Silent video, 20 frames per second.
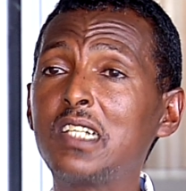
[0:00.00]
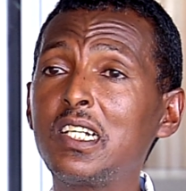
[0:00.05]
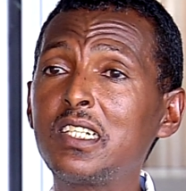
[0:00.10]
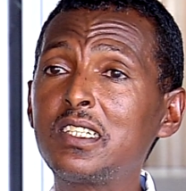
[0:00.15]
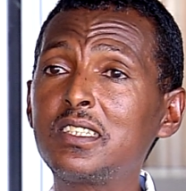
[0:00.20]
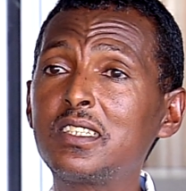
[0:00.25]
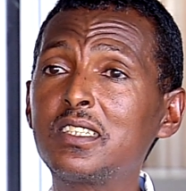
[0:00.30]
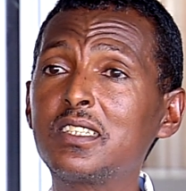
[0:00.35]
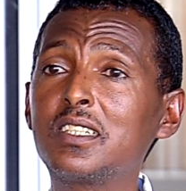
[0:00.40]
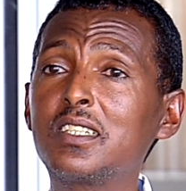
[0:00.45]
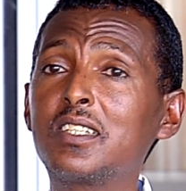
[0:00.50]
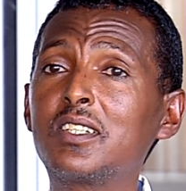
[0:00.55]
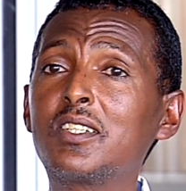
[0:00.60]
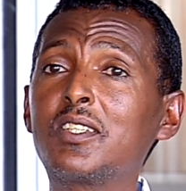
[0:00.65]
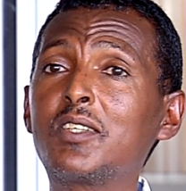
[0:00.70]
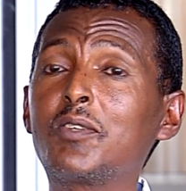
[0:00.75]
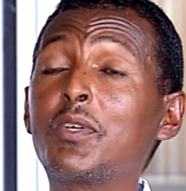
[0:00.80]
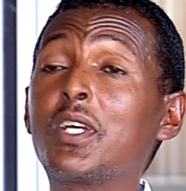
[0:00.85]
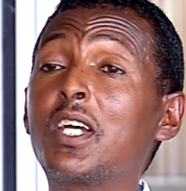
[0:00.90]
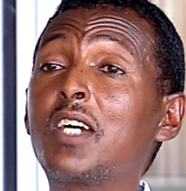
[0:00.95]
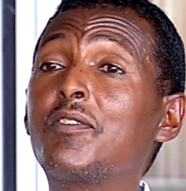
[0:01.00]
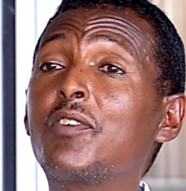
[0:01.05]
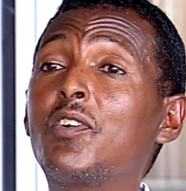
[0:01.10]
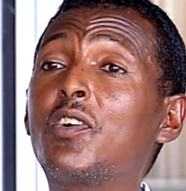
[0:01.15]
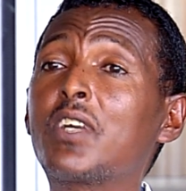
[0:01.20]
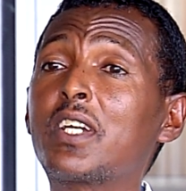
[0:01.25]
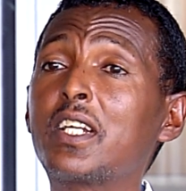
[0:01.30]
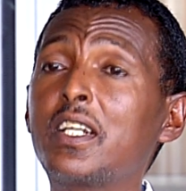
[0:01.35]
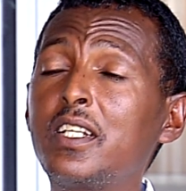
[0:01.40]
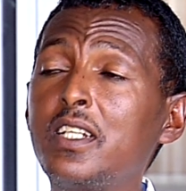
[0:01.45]
that, we have
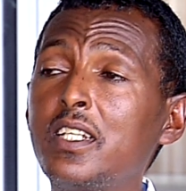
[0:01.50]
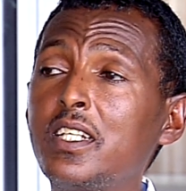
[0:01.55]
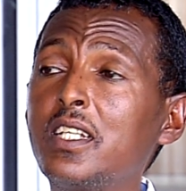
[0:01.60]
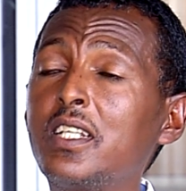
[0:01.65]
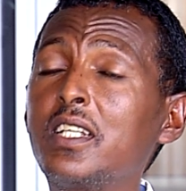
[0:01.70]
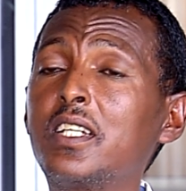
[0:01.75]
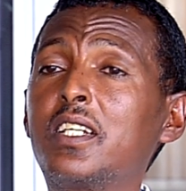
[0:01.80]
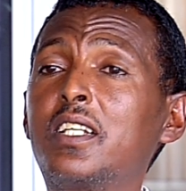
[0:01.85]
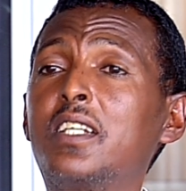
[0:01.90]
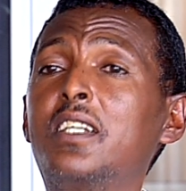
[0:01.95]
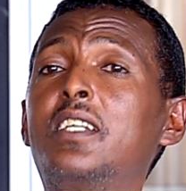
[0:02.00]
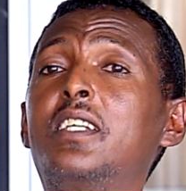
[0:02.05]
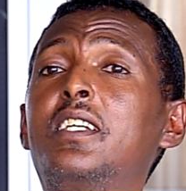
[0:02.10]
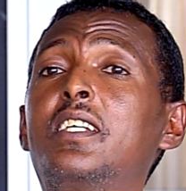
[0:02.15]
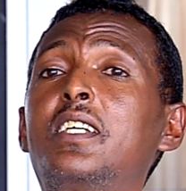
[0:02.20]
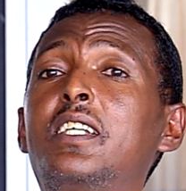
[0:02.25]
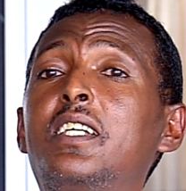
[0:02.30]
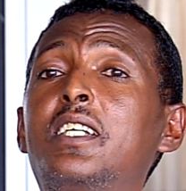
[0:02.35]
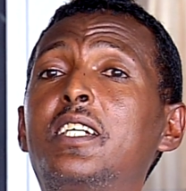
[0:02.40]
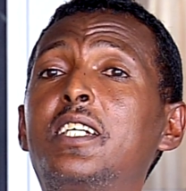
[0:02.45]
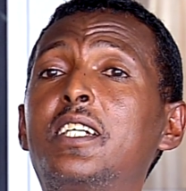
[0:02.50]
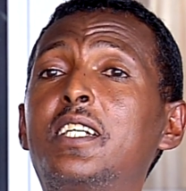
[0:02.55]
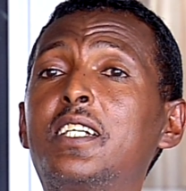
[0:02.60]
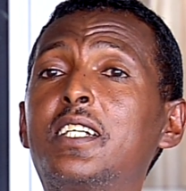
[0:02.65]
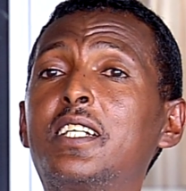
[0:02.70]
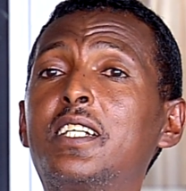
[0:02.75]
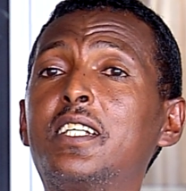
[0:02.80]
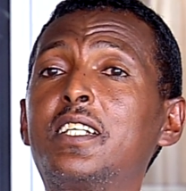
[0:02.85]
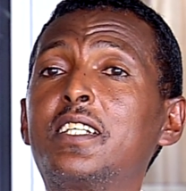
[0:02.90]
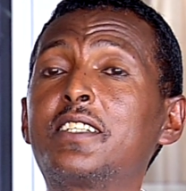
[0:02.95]
already
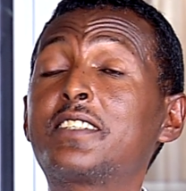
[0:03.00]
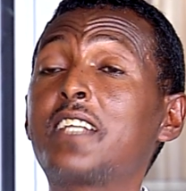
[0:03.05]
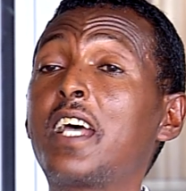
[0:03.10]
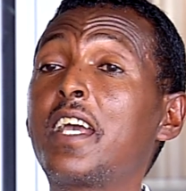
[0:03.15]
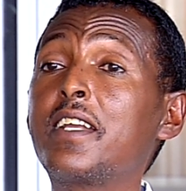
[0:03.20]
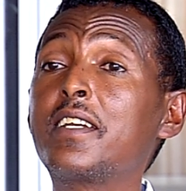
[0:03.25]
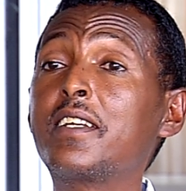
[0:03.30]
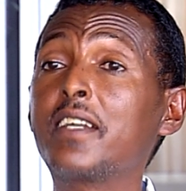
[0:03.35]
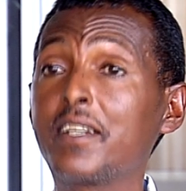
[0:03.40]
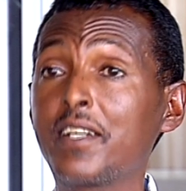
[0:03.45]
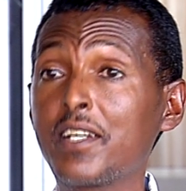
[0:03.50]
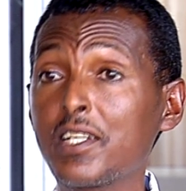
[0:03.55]
signed an